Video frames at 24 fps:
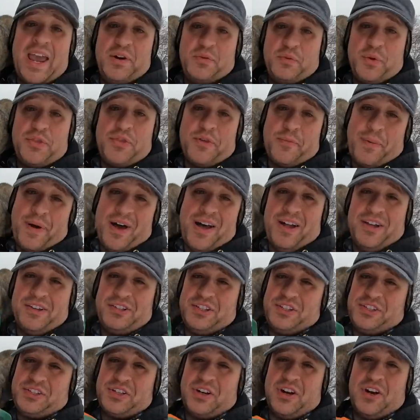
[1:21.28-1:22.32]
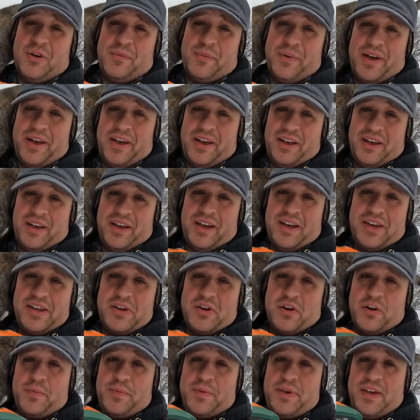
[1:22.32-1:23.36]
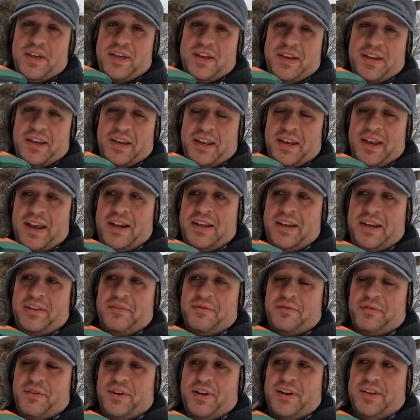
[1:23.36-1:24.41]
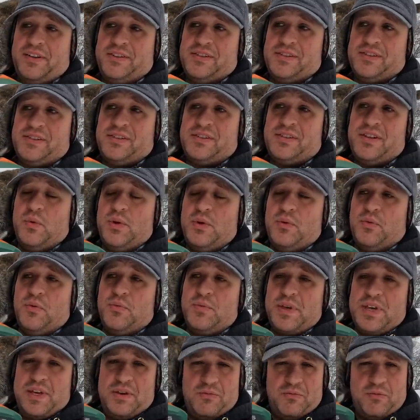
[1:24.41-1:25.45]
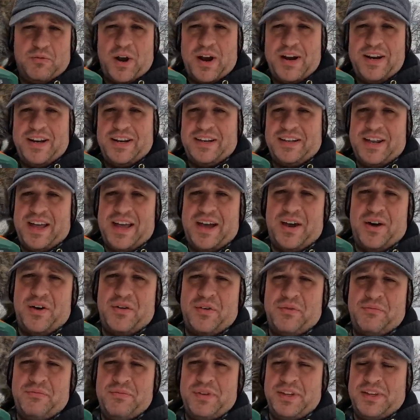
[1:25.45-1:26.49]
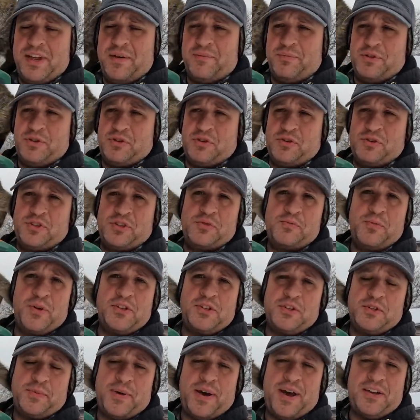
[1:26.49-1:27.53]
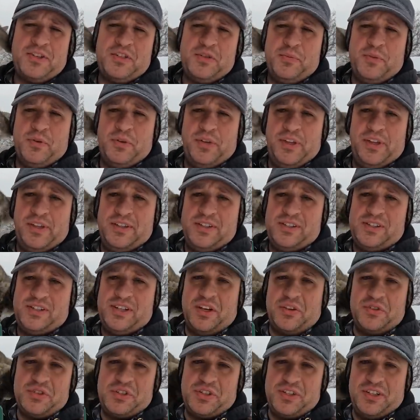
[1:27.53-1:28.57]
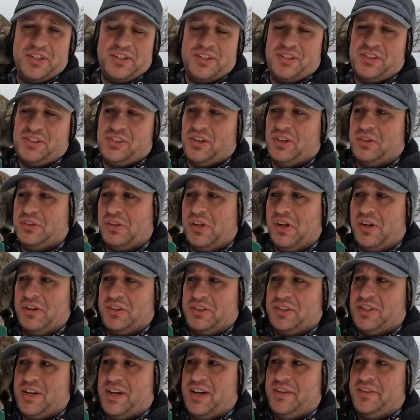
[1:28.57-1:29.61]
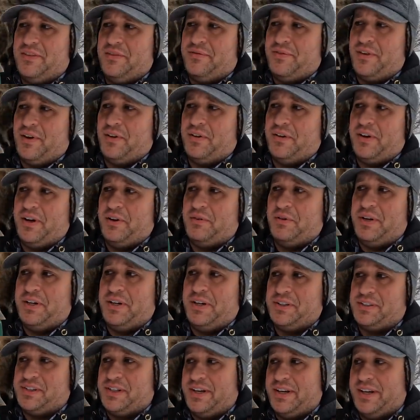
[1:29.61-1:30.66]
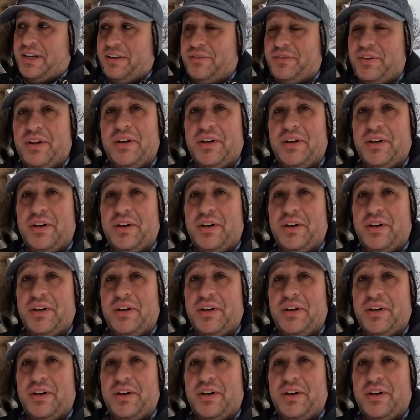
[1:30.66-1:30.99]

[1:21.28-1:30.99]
And with apologies to all my uh, European and Canadian friends, we will be writing down the temperatures as much as possible in Celsius alongside the Fahrenheit readings that I give